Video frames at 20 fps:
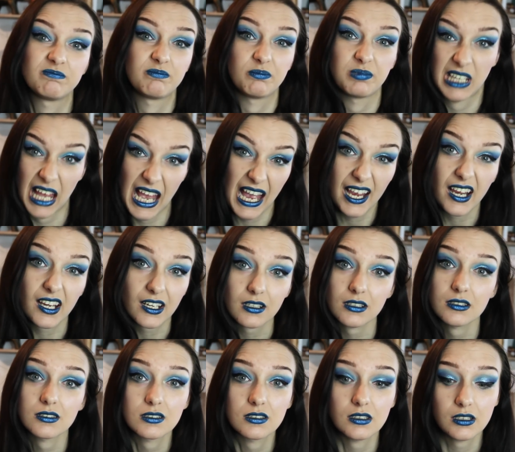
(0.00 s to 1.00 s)

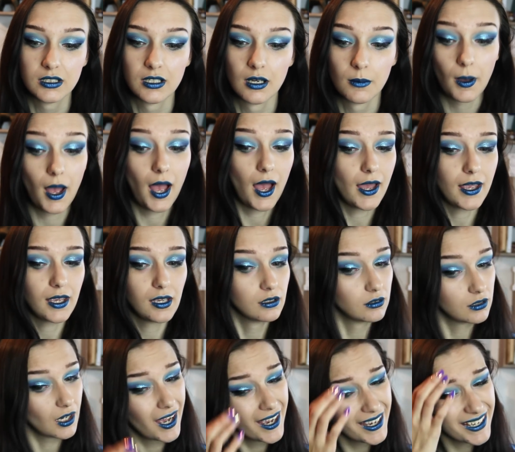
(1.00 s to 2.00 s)
blacks, you know, but I
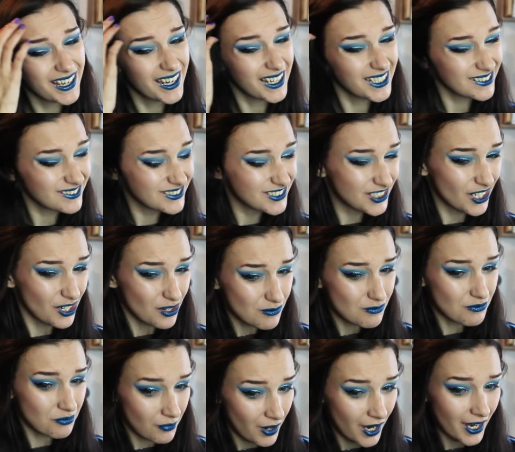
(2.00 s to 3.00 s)
kind of
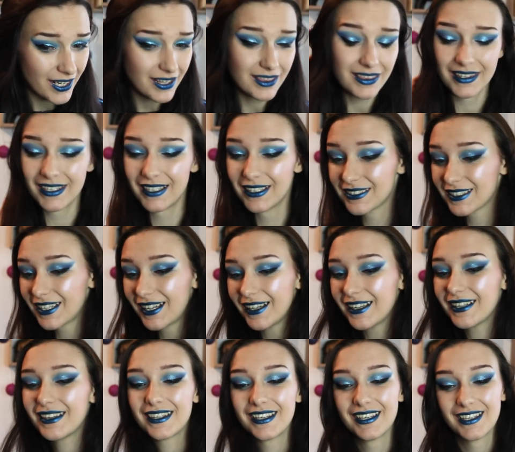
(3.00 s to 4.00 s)
don't mind this.
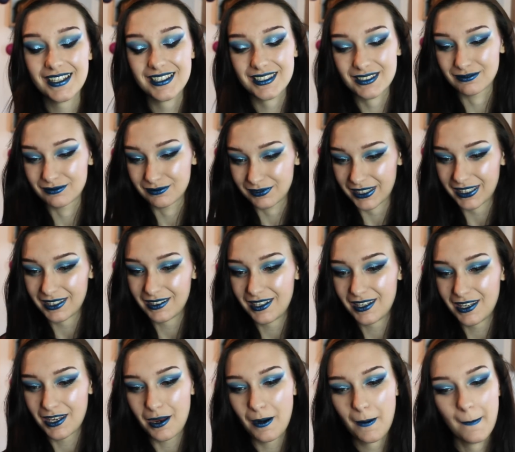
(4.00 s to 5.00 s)
I think it's really
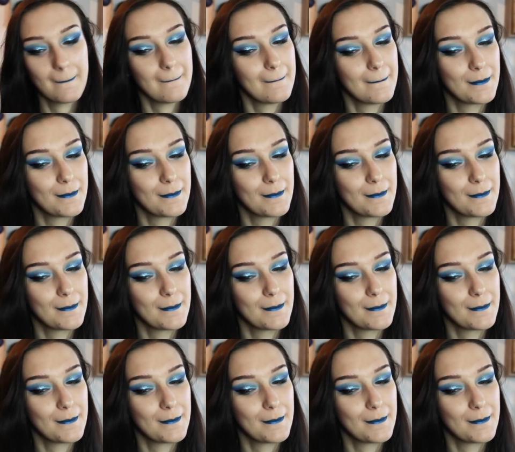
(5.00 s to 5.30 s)
cute.